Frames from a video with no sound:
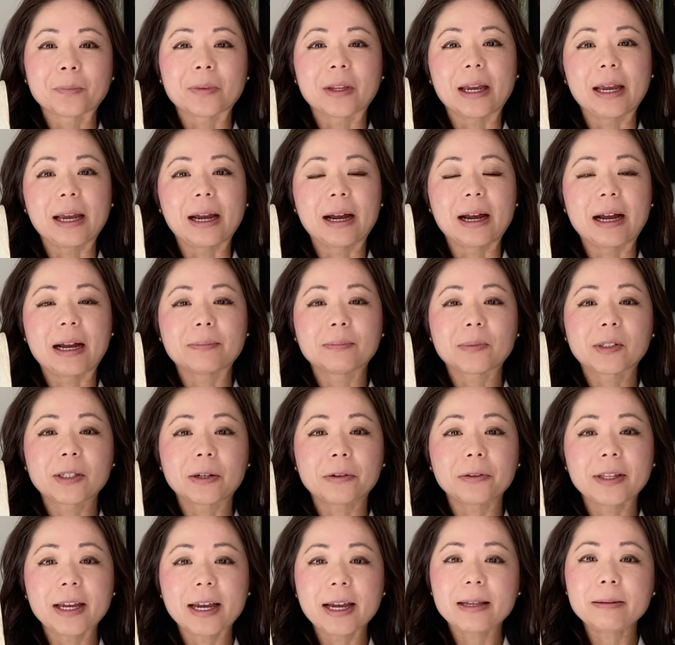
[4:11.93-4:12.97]
So
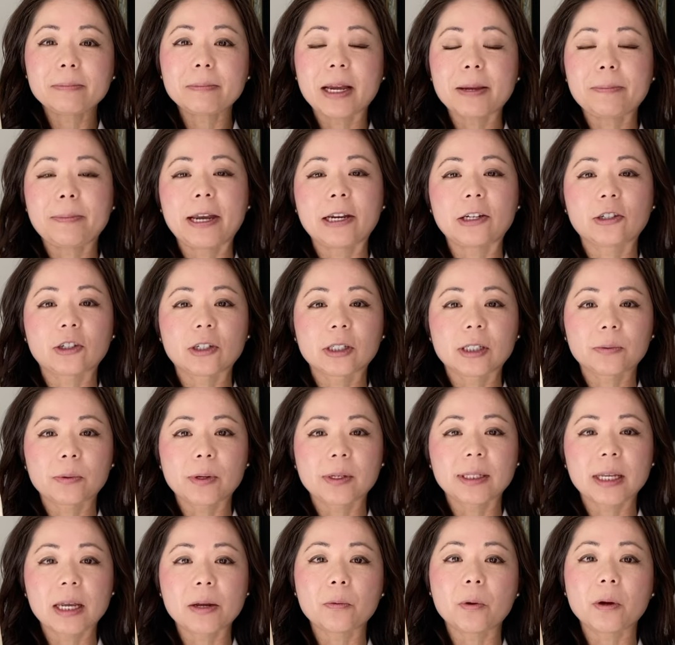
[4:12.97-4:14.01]
then my patients will
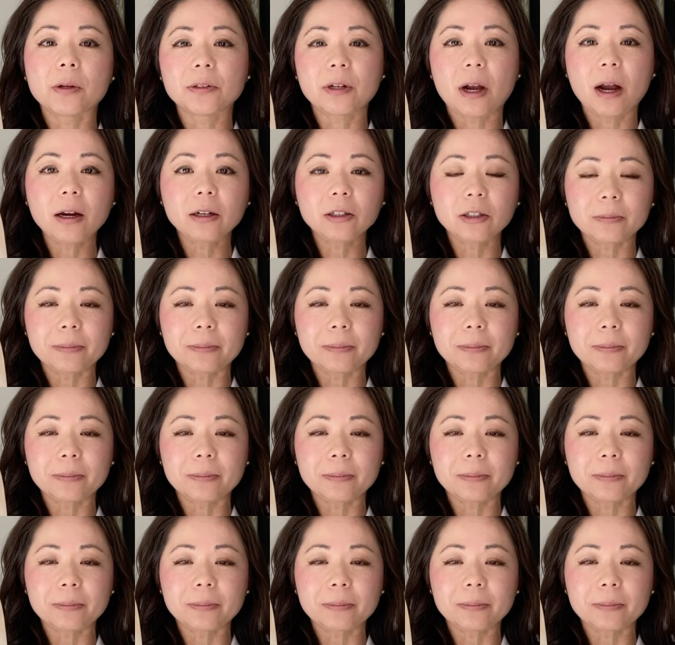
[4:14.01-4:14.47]
say, well, Dr.